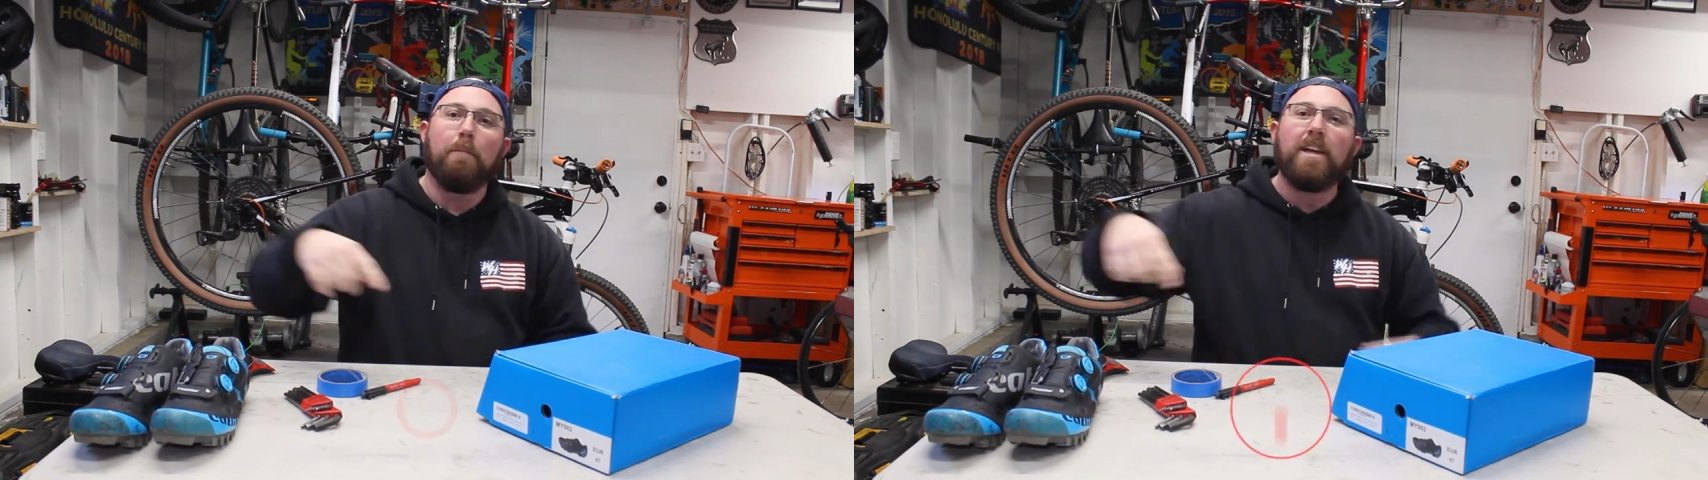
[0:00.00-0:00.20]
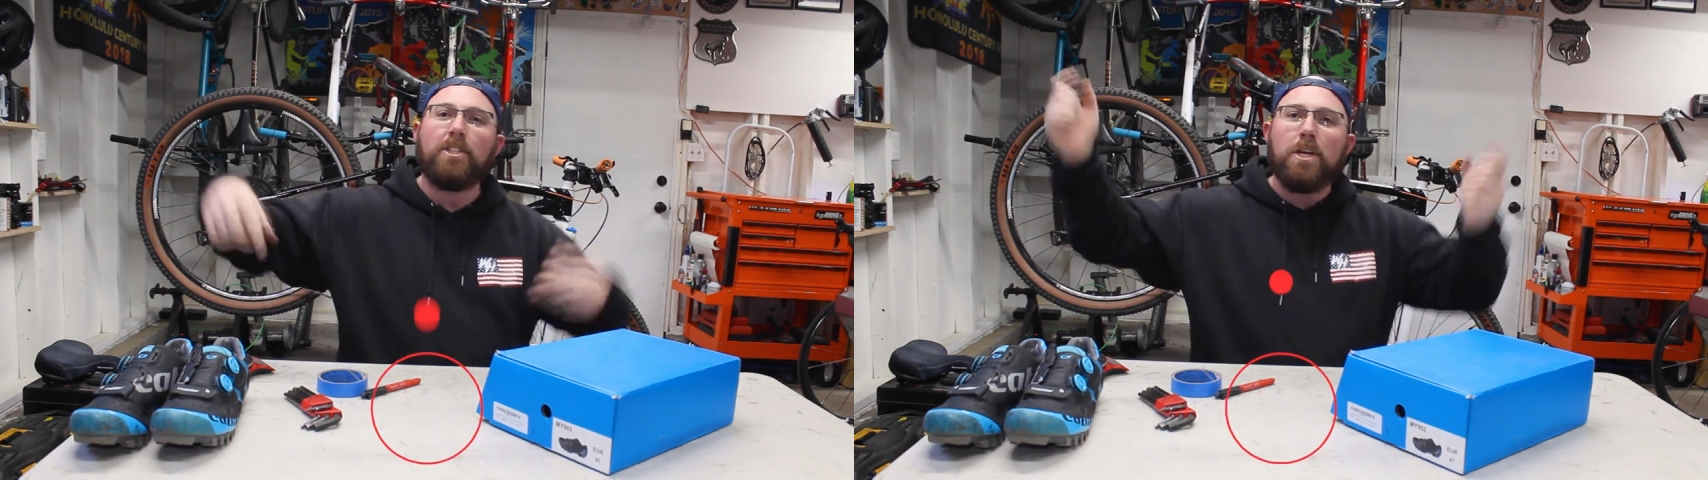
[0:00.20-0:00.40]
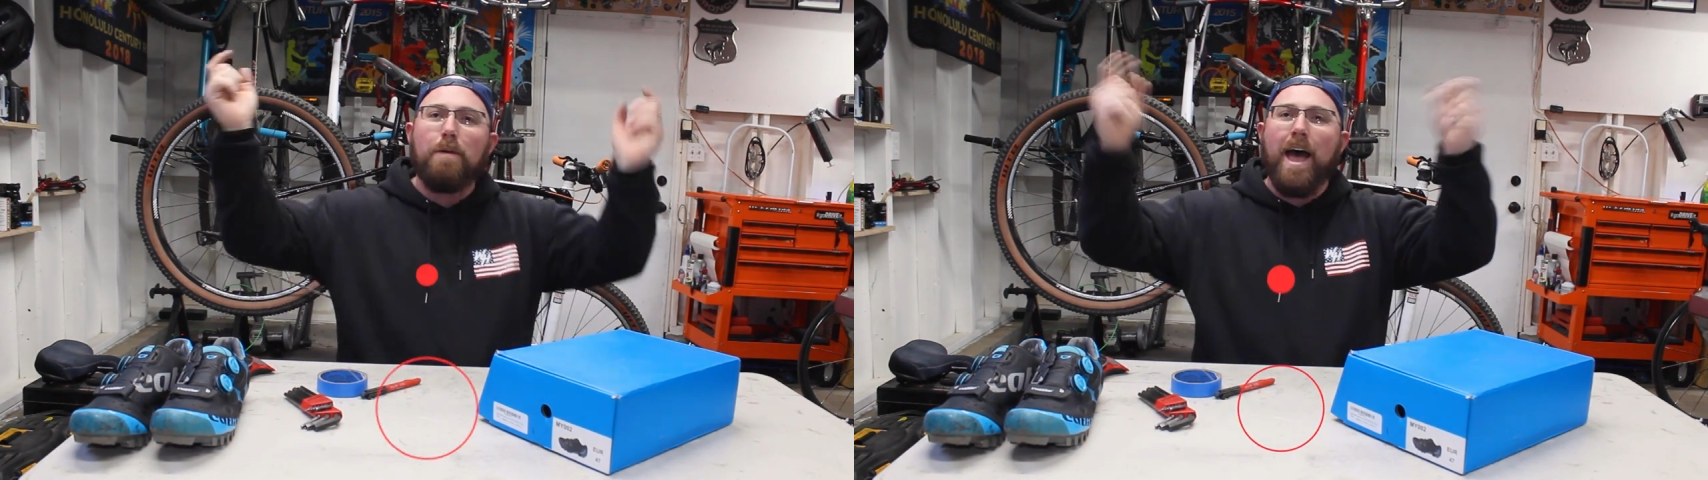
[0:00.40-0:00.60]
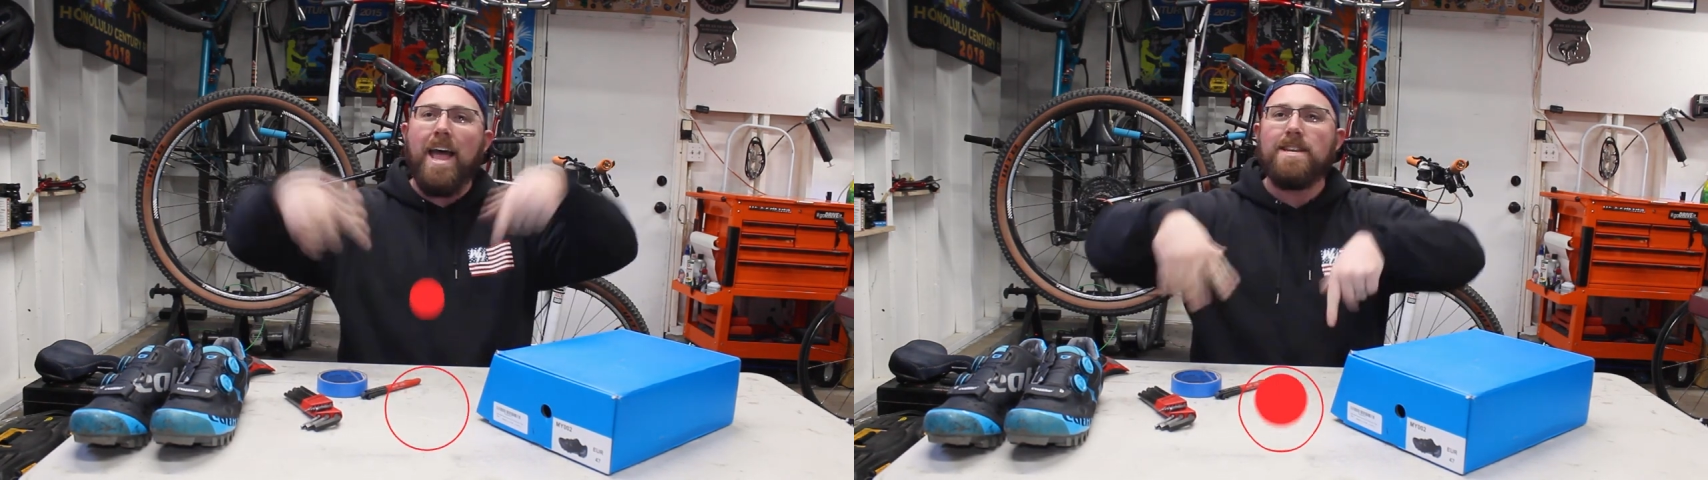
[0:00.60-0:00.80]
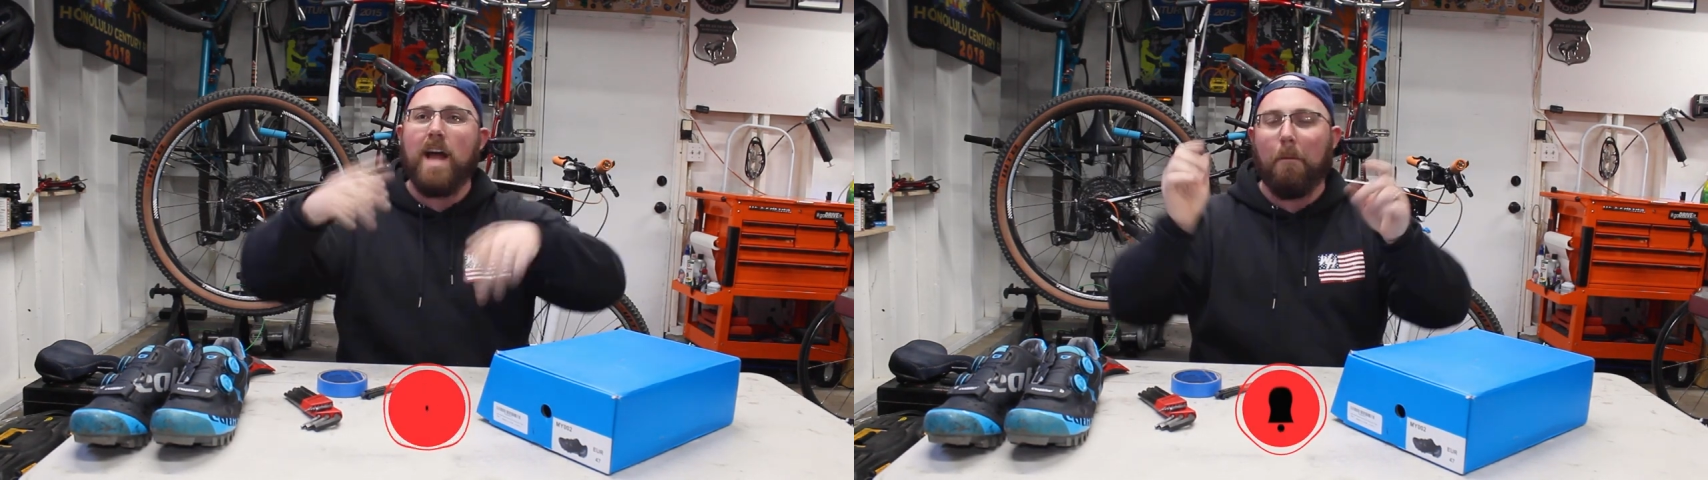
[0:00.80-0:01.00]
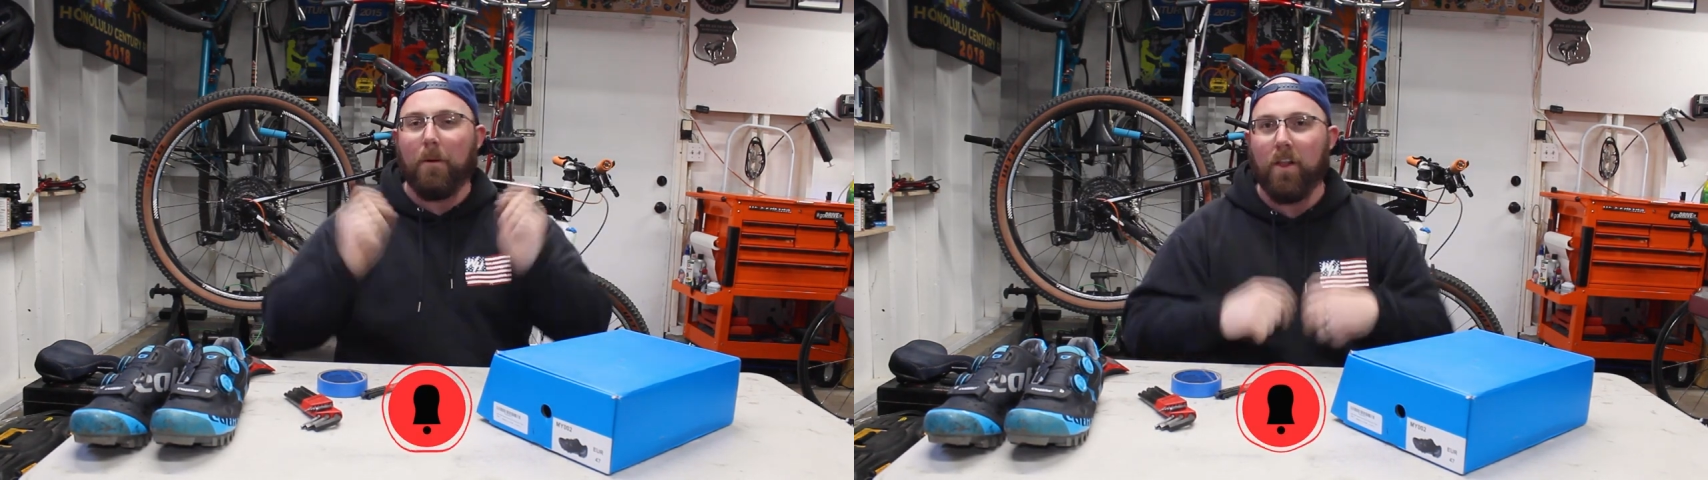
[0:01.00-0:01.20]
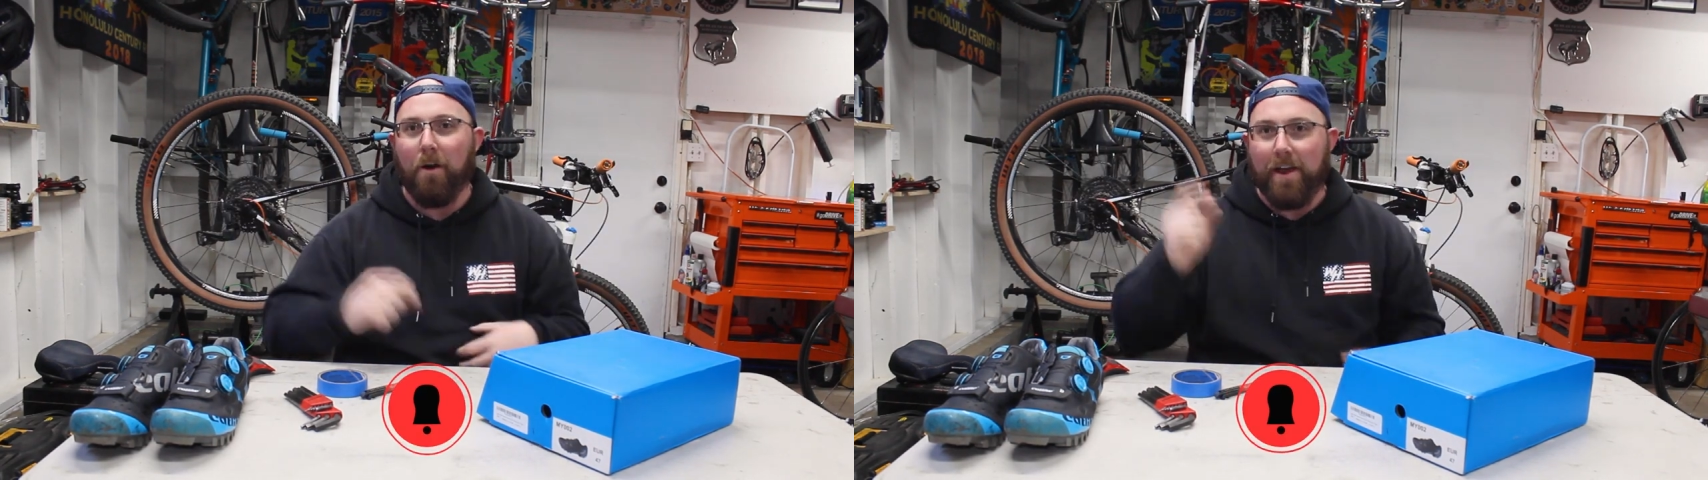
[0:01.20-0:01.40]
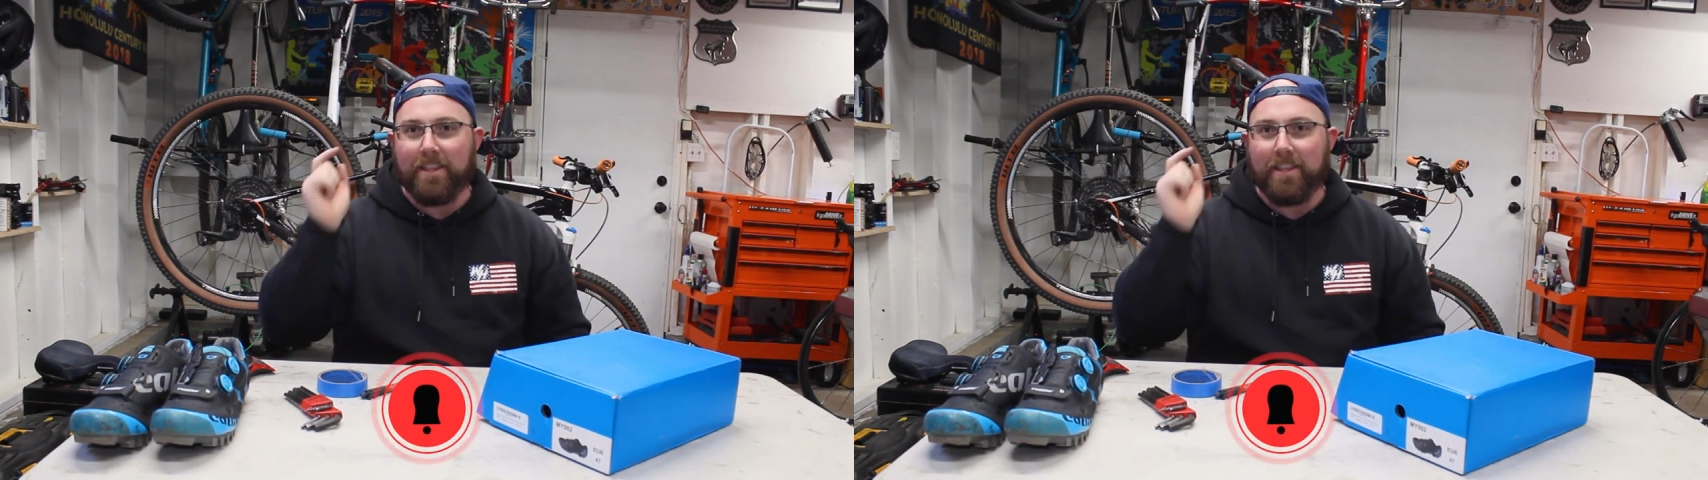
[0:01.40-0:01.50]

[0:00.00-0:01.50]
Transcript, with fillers: make sure you head down below,